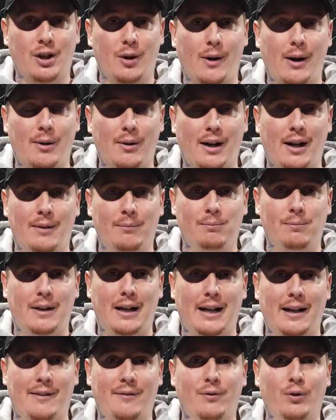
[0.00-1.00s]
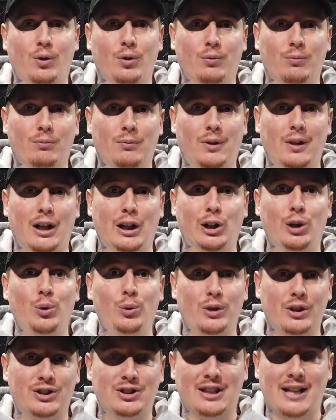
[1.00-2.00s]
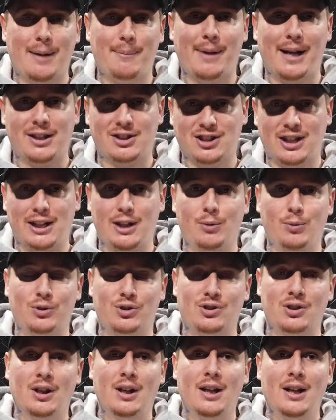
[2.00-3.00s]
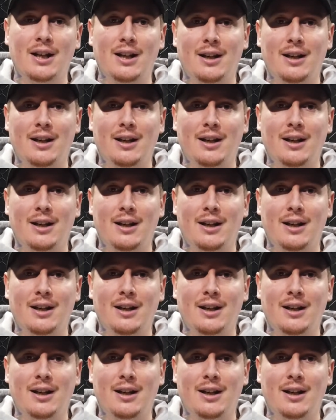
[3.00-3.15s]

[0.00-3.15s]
You know, I have alluded to that by saying it was